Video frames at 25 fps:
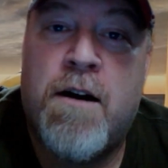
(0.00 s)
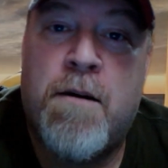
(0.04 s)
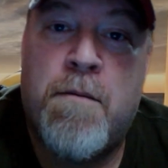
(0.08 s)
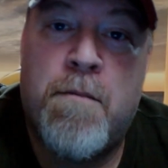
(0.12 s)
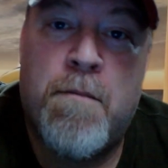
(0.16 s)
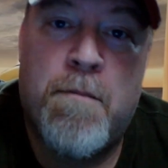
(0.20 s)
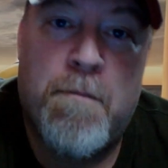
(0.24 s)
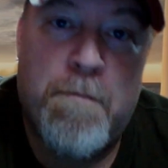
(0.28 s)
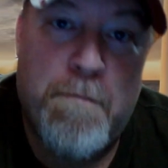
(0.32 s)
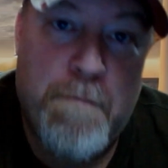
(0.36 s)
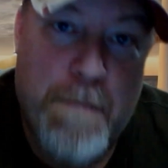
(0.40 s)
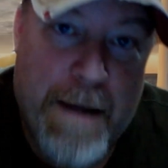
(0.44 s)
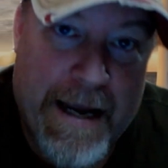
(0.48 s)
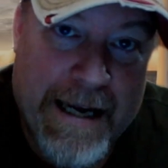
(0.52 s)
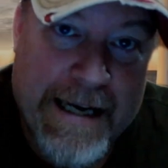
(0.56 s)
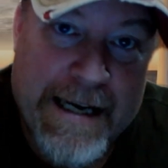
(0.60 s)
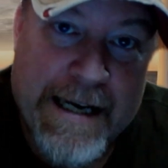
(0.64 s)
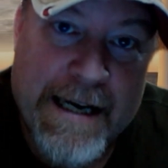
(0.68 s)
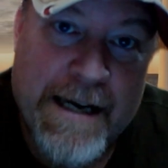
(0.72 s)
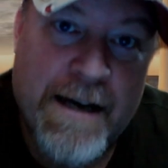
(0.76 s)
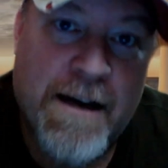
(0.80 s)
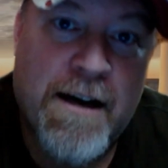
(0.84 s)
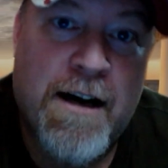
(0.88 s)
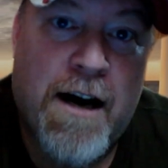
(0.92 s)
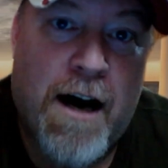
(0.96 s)

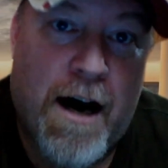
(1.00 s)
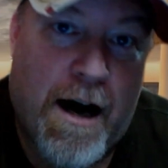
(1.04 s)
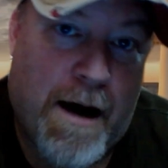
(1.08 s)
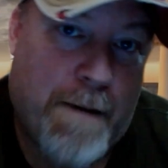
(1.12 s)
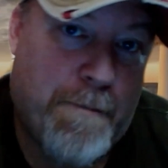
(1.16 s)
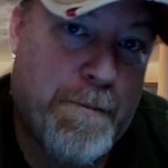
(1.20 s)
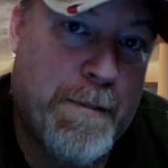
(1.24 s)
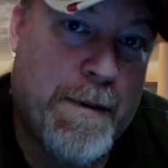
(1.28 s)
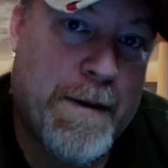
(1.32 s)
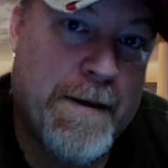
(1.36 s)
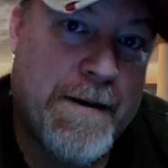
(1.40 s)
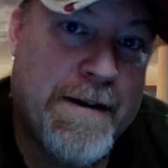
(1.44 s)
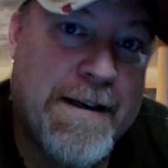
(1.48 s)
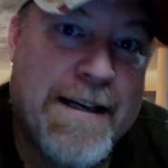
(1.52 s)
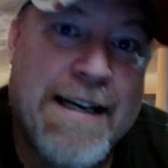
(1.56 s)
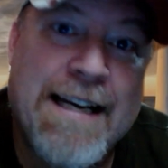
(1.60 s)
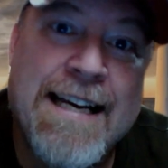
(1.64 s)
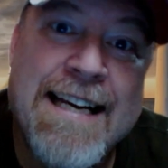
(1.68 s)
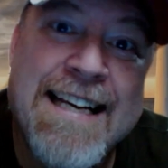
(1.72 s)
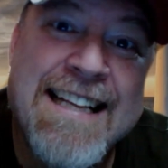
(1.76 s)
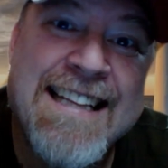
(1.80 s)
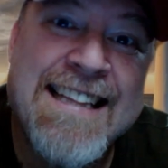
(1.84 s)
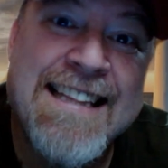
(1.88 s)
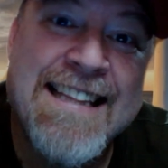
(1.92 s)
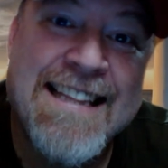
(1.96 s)
make up
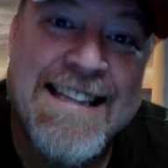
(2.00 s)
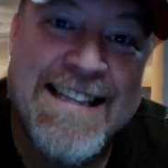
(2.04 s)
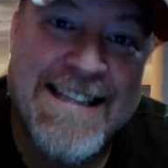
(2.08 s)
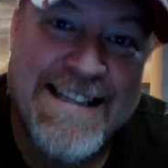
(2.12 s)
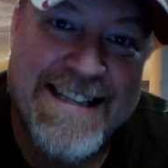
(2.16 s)
in